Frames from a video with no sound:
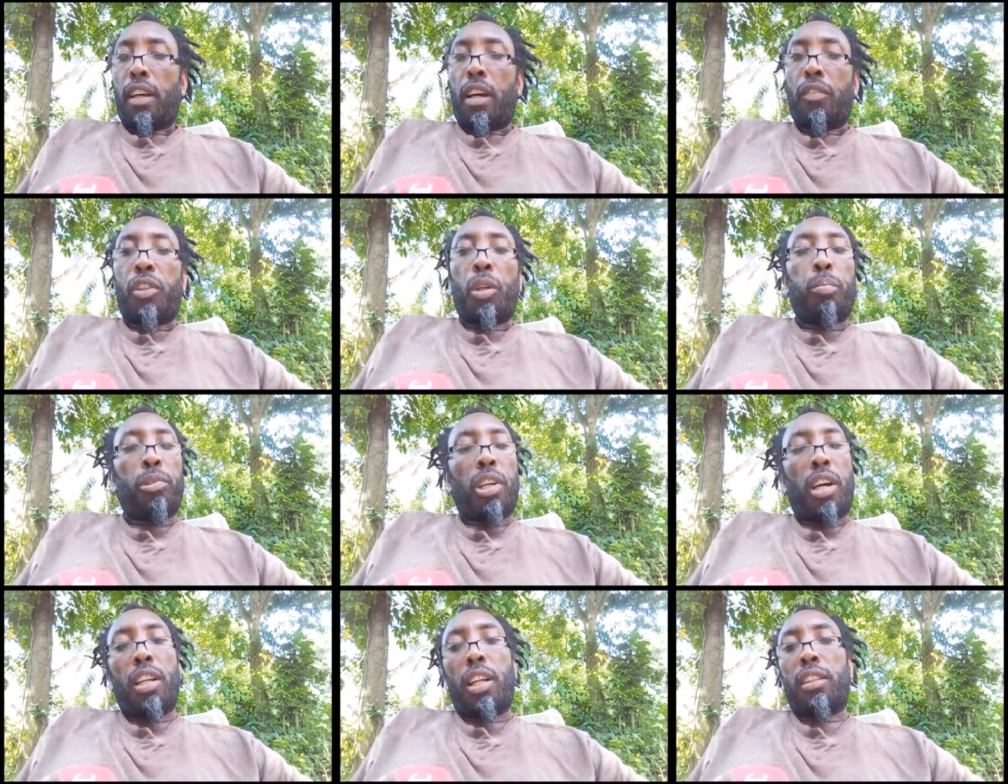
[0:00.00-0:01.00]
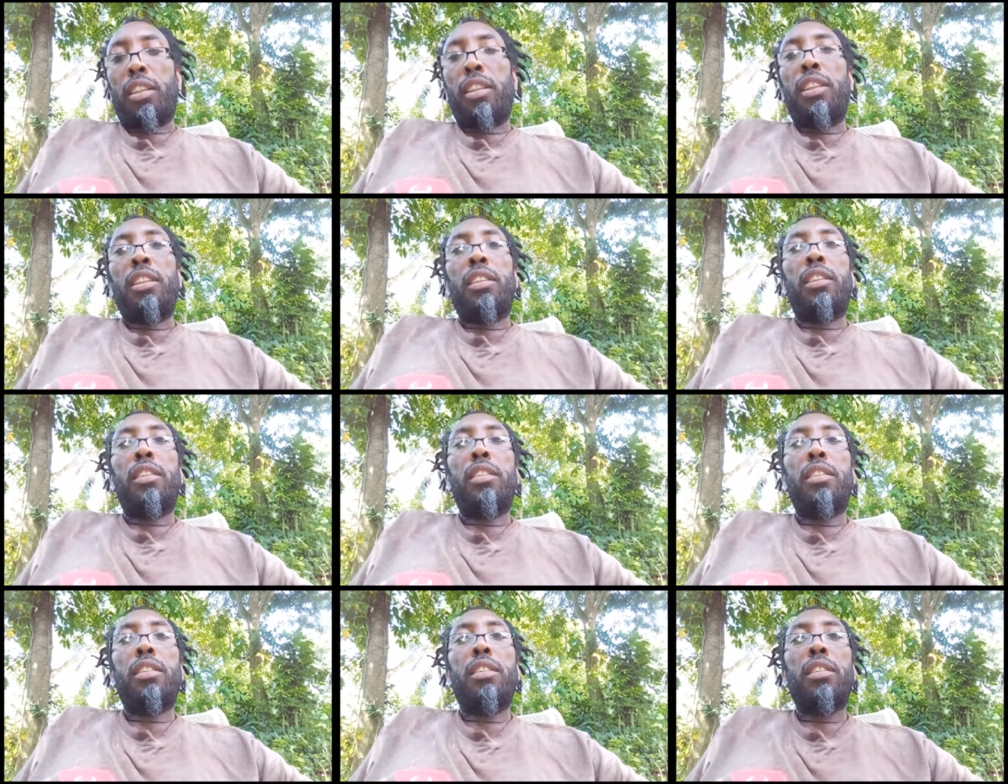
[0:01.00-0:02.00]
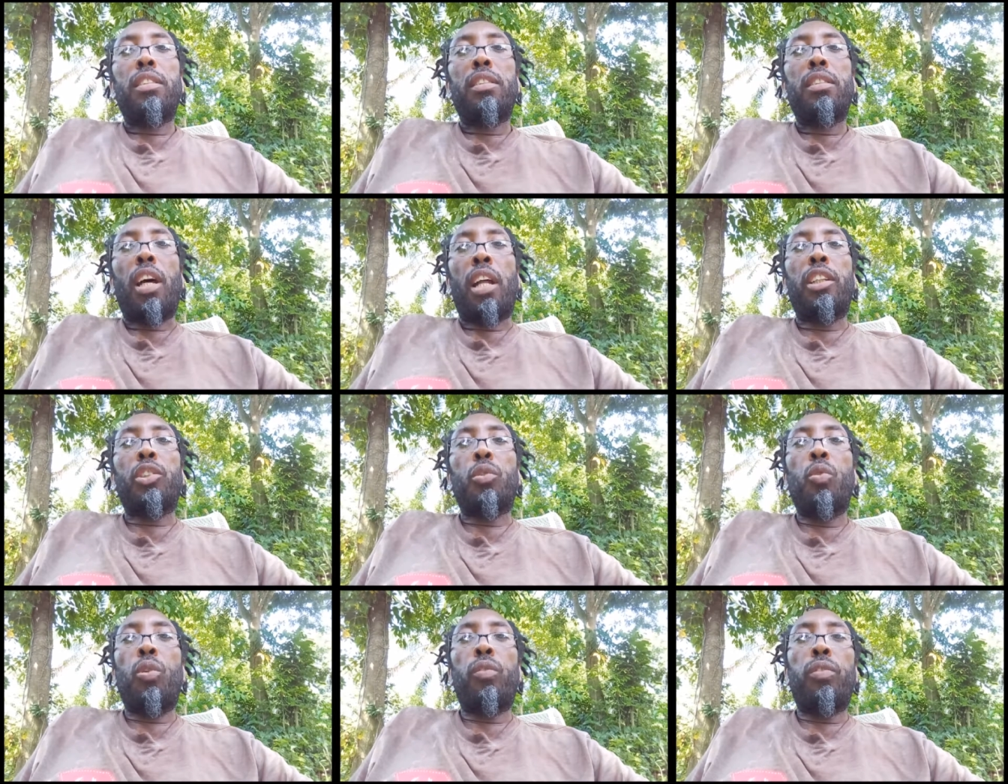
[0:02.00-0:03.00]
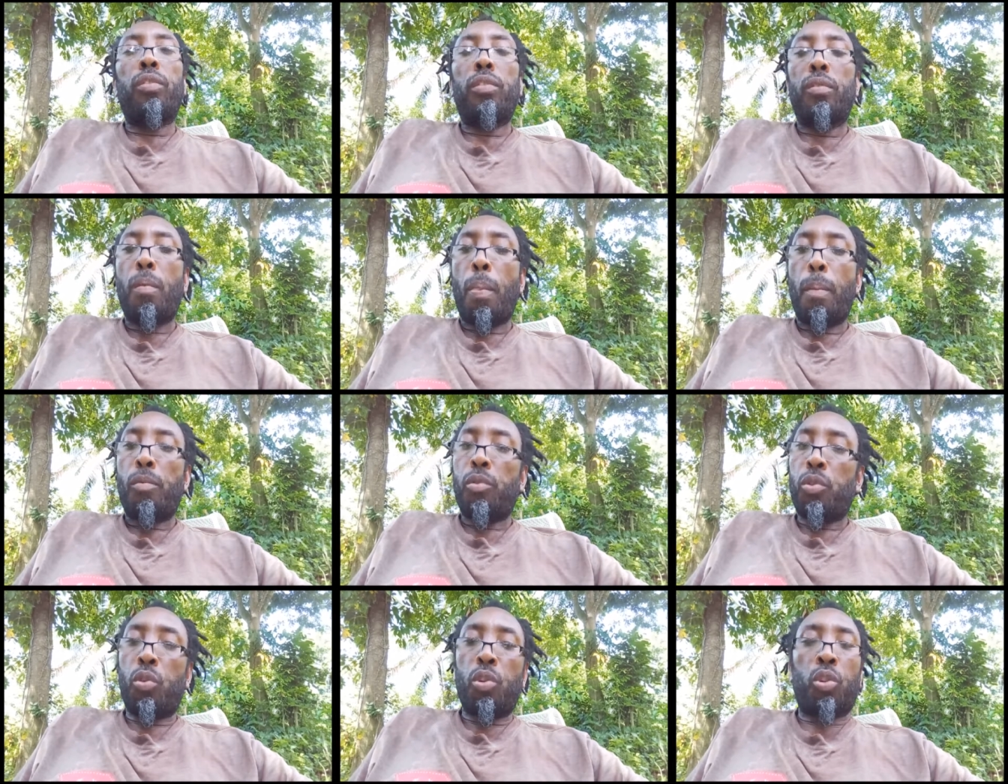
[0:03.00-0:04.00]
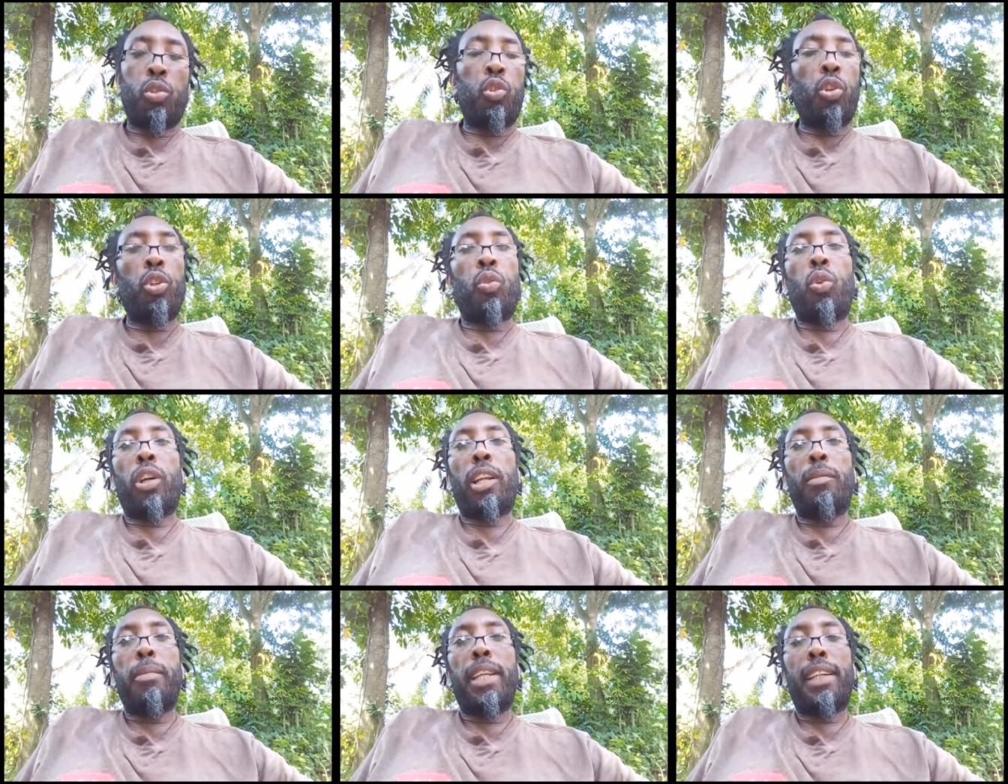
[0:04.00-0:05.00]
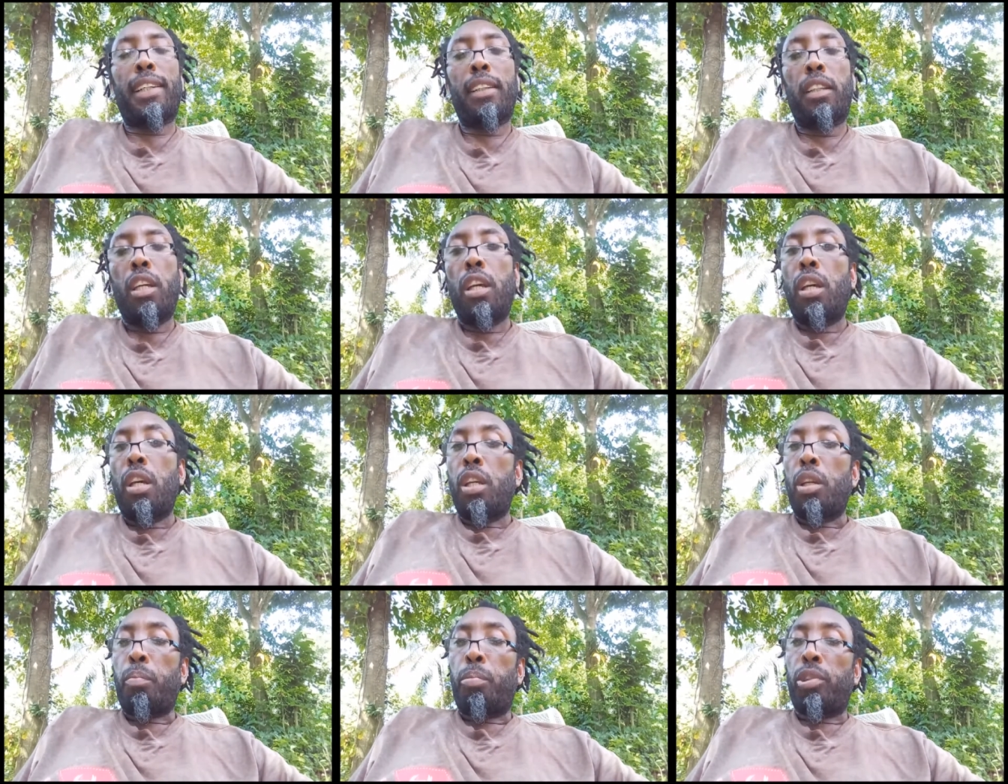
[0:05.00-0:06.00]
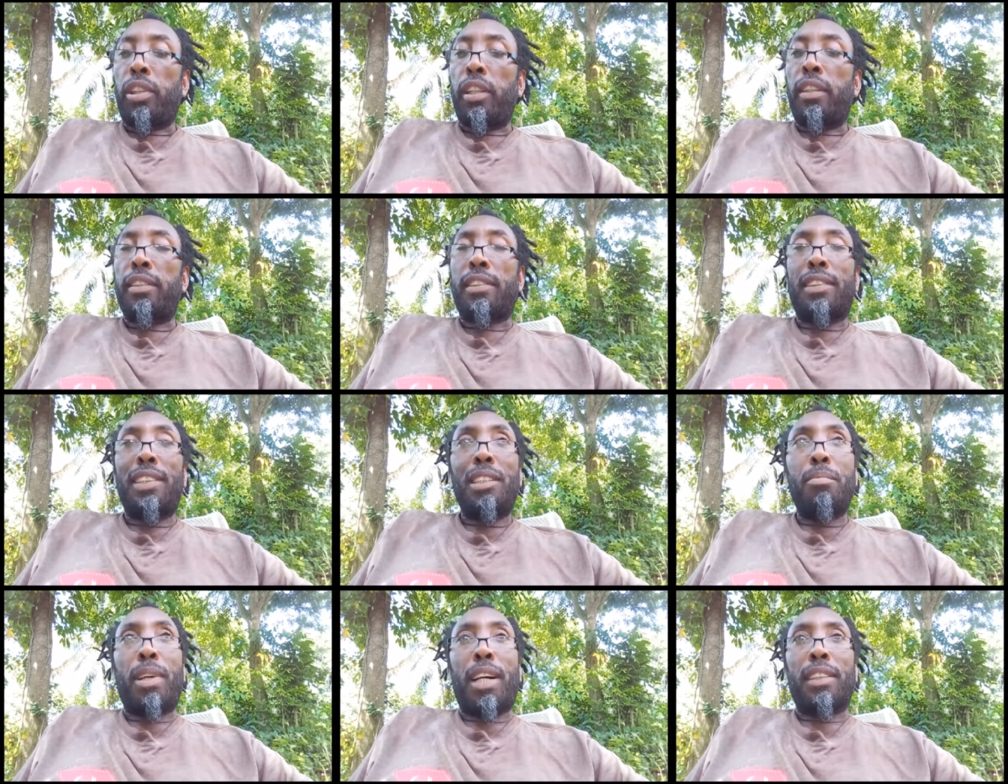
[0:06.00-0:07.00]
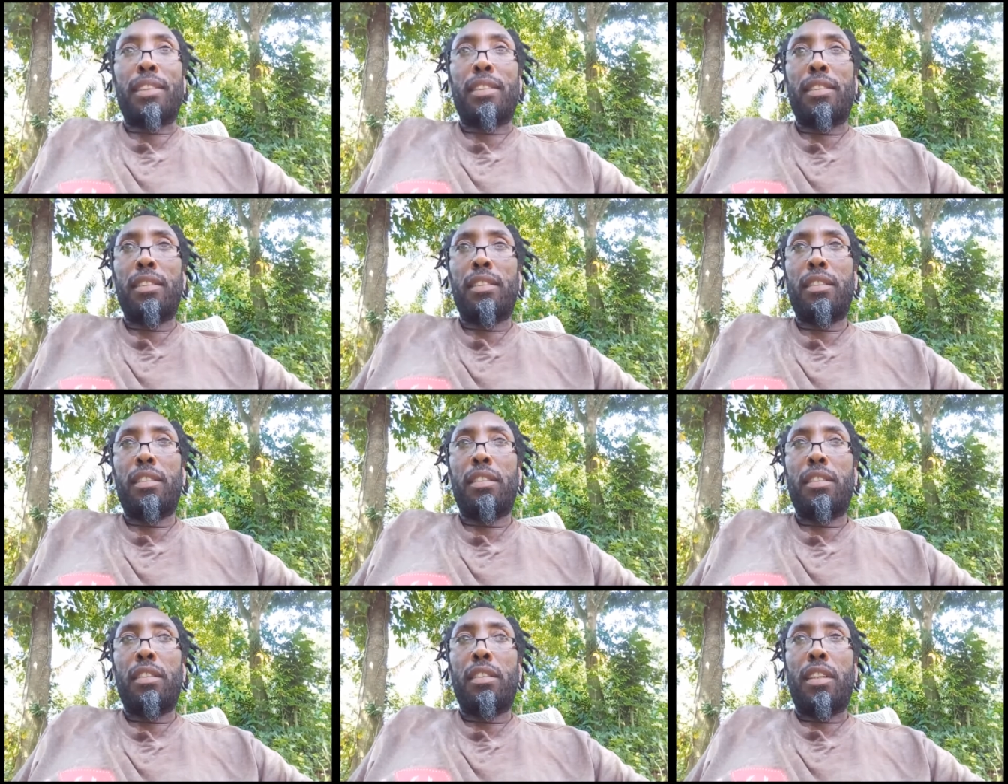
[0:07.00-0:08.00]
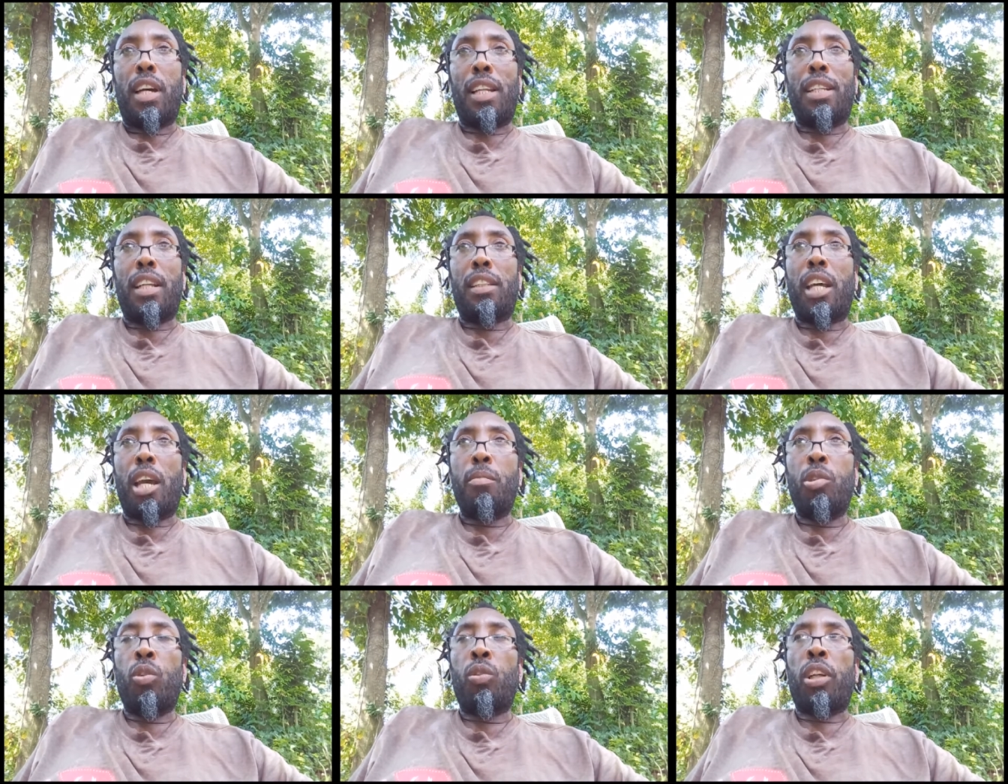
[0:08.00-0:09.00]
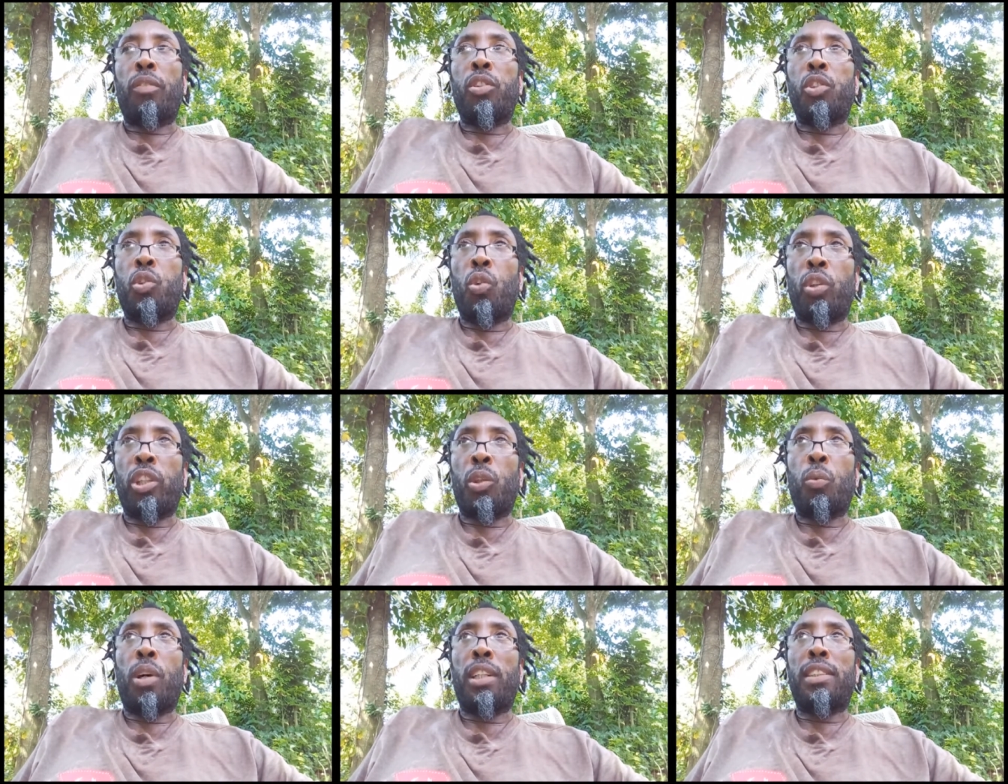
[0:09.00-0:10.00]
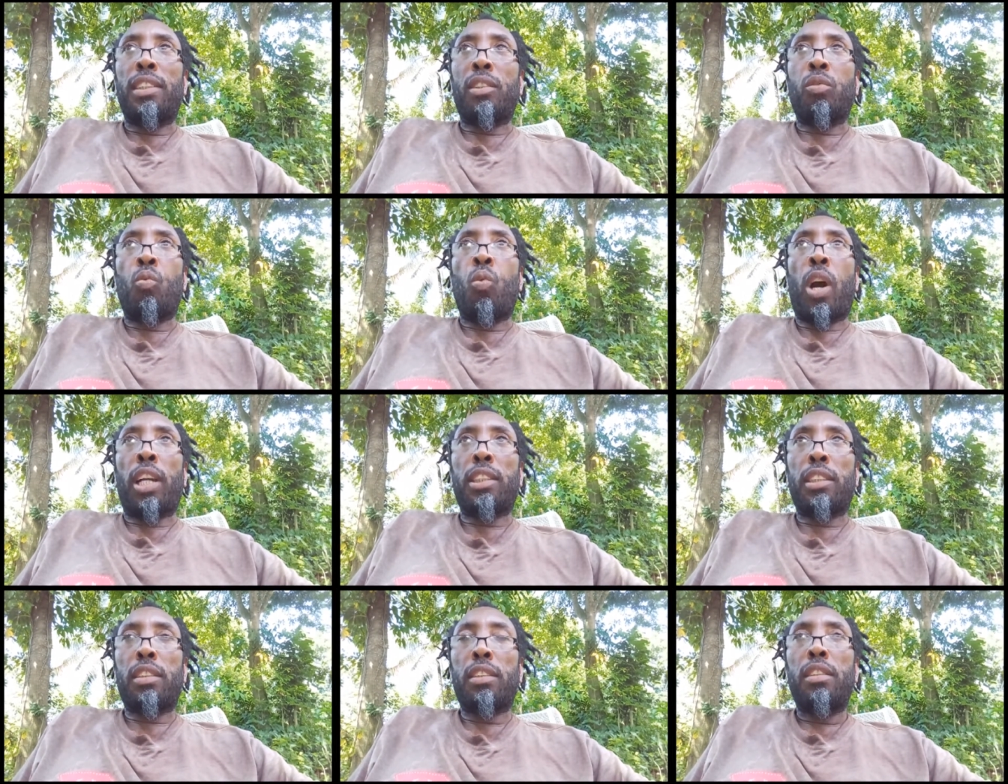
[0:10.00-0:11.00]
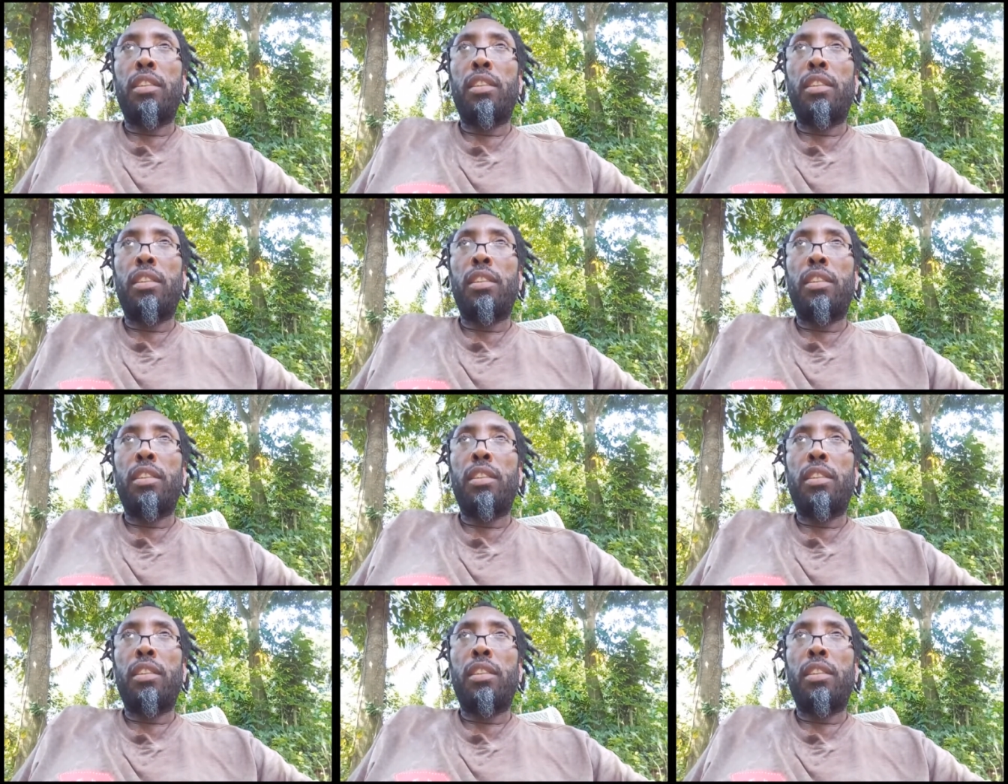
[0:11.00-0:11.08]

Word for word: after you put on that in on the stove throw, the, throw in the coconut milk you put in your sea moss at that time you don't have to soak it once it wash